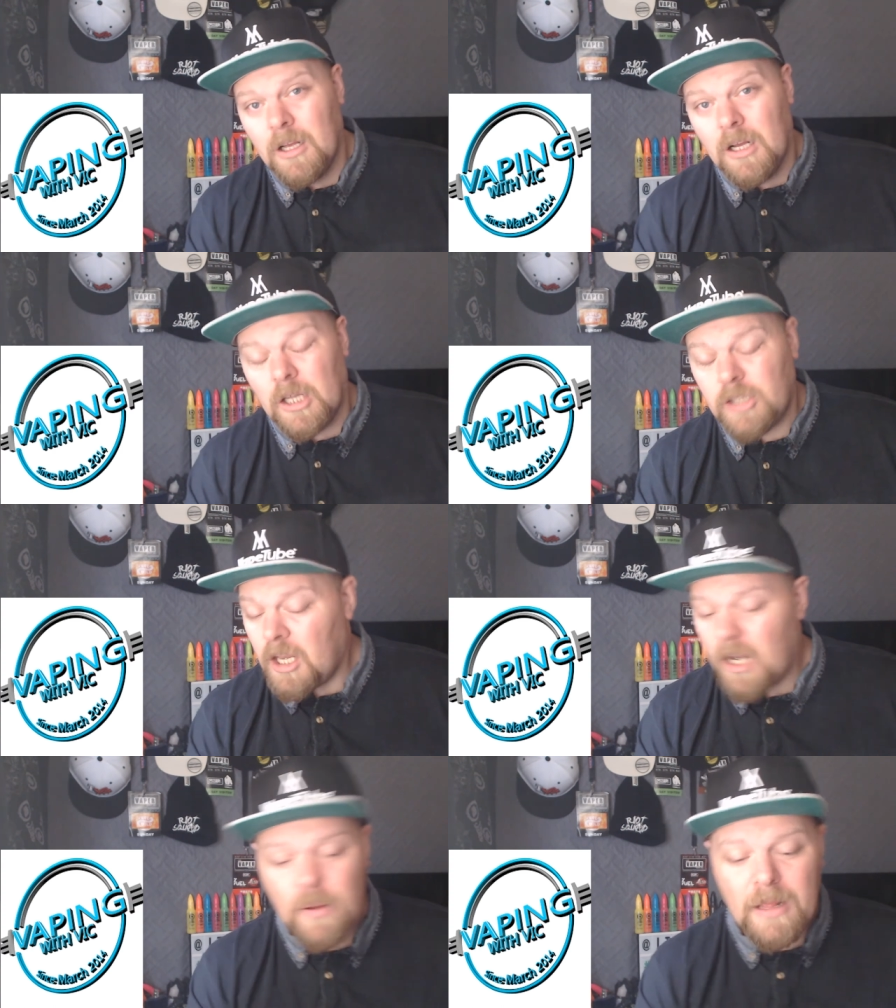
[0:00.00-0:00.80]
I don't
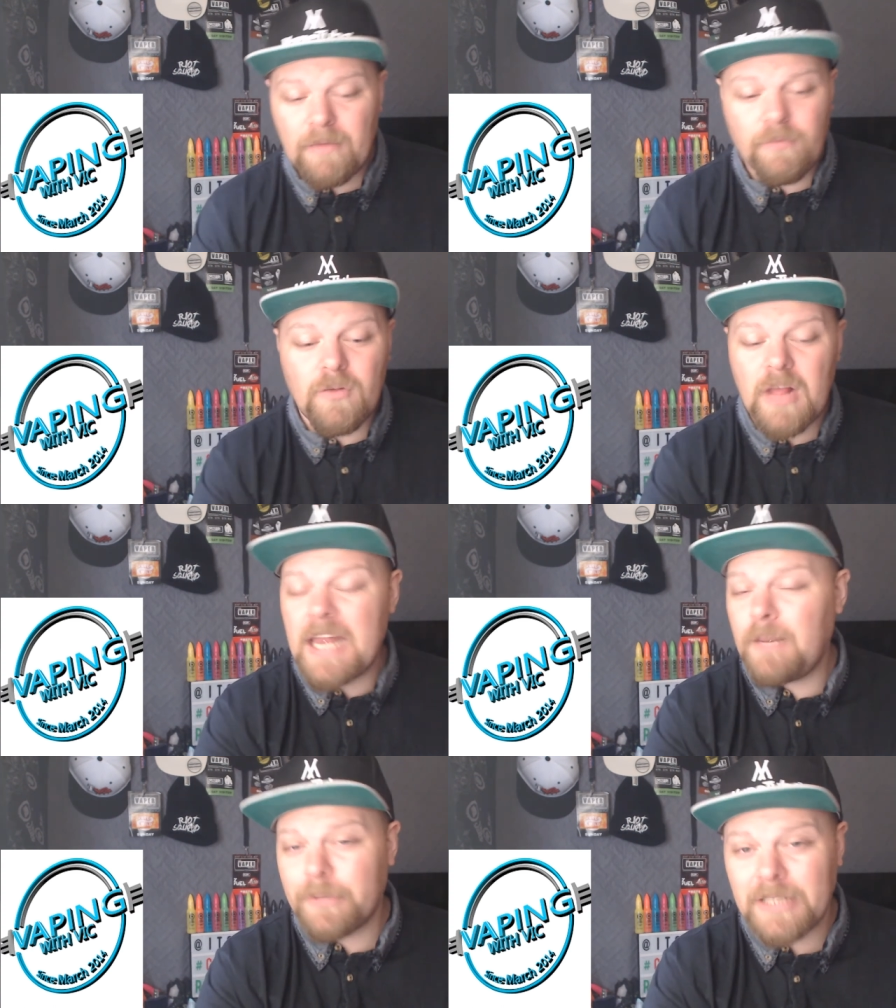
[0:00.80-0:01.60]
know if
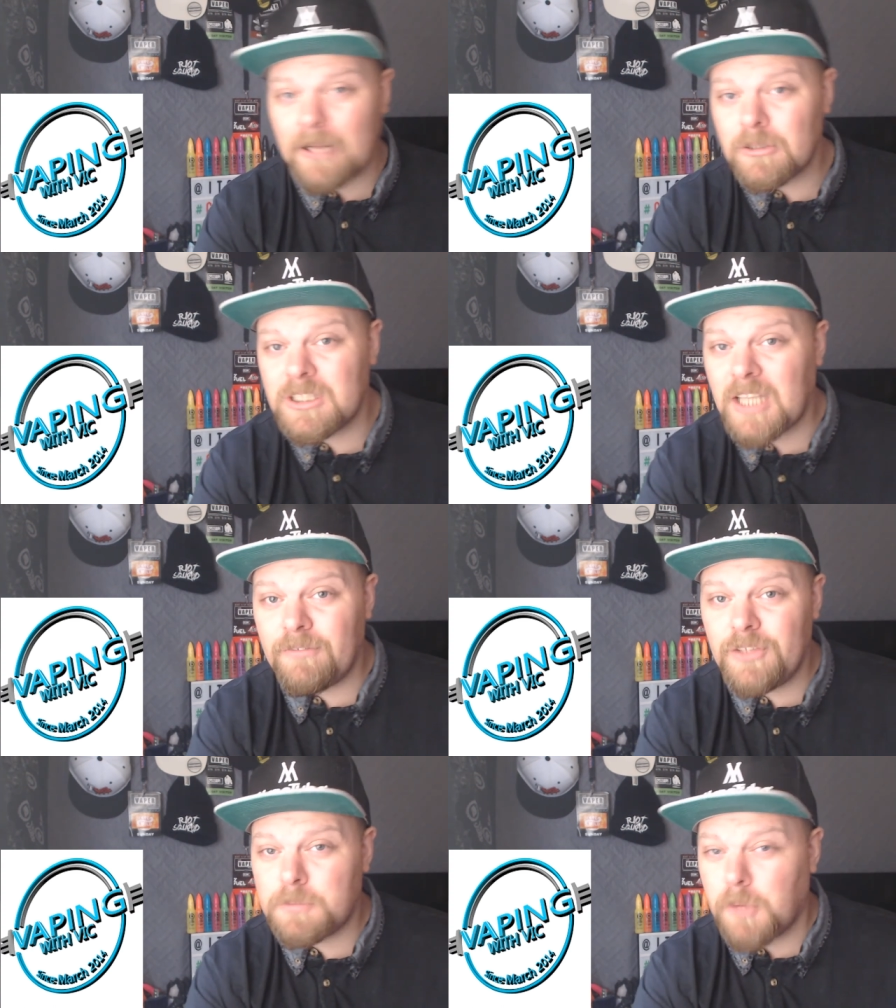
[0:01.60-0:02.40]
anybody else is having
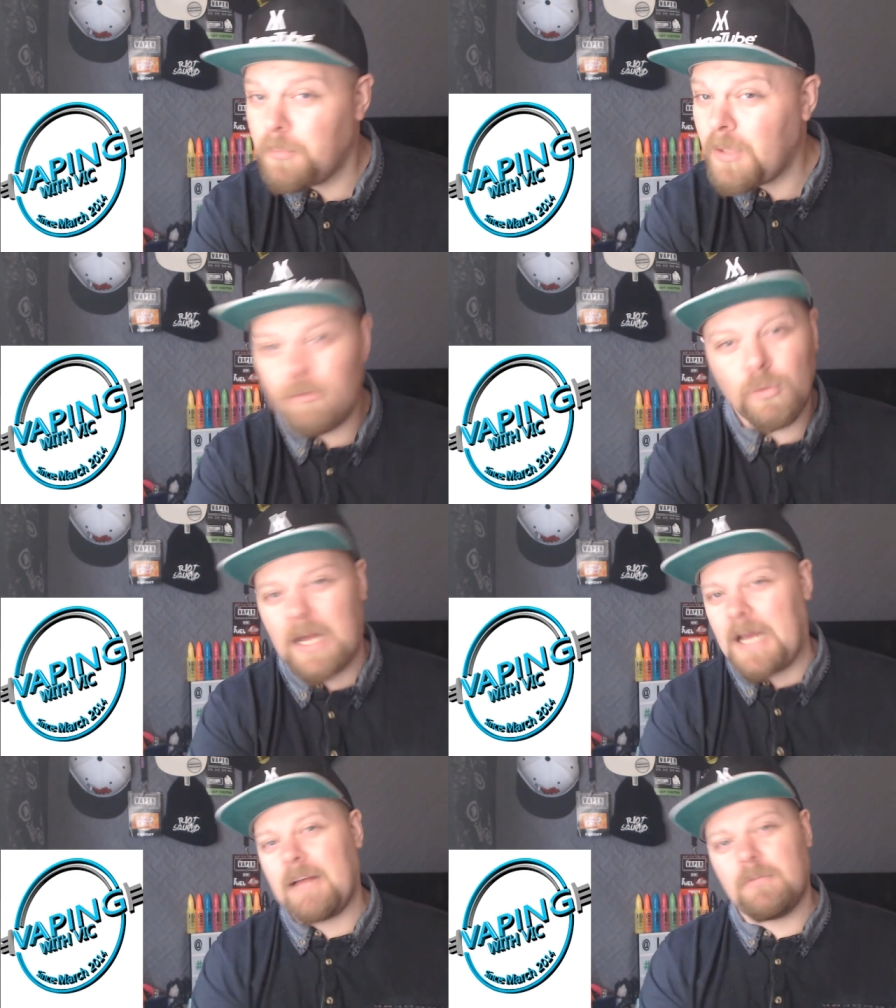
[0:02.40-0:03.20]
this problem. If you
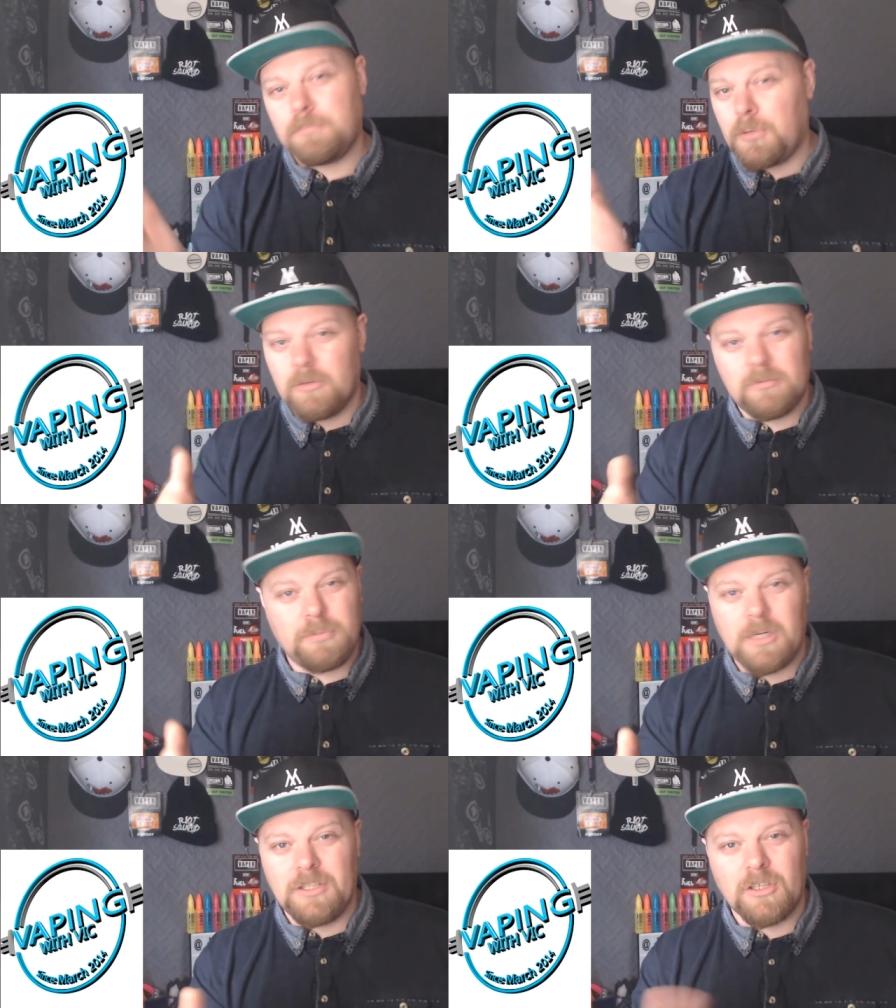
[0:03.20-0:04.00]
are, put
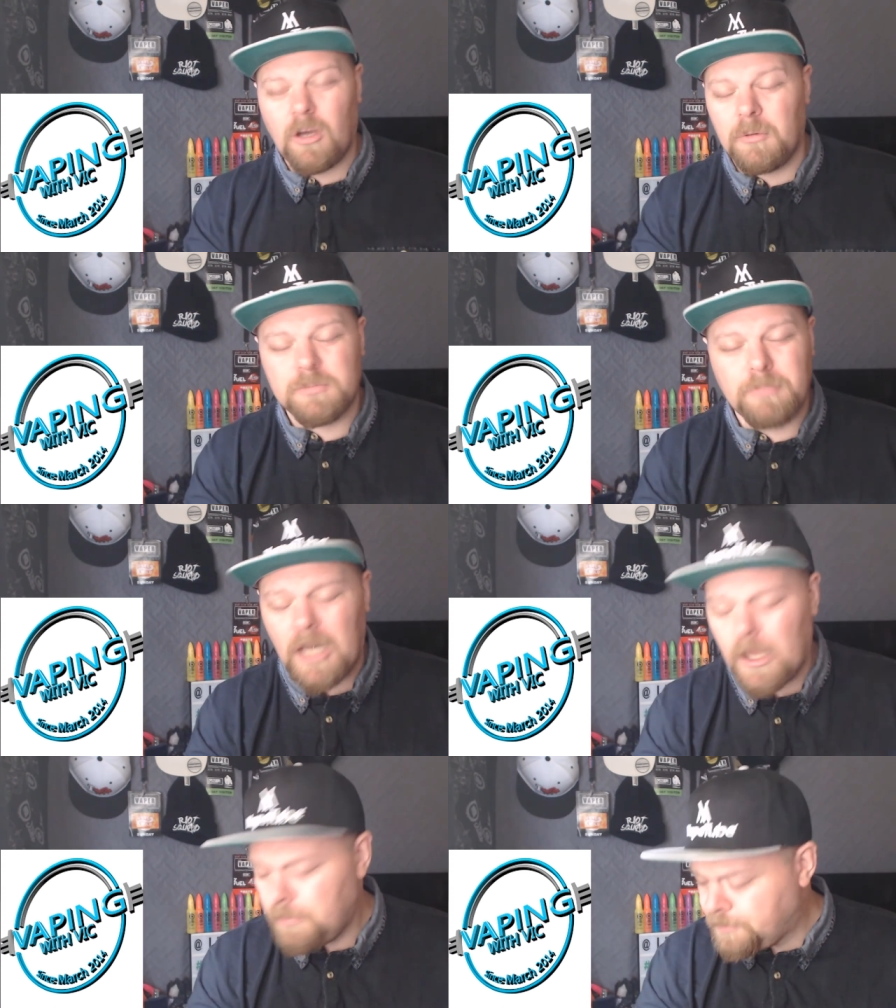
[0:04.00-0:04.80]
it in the comments below.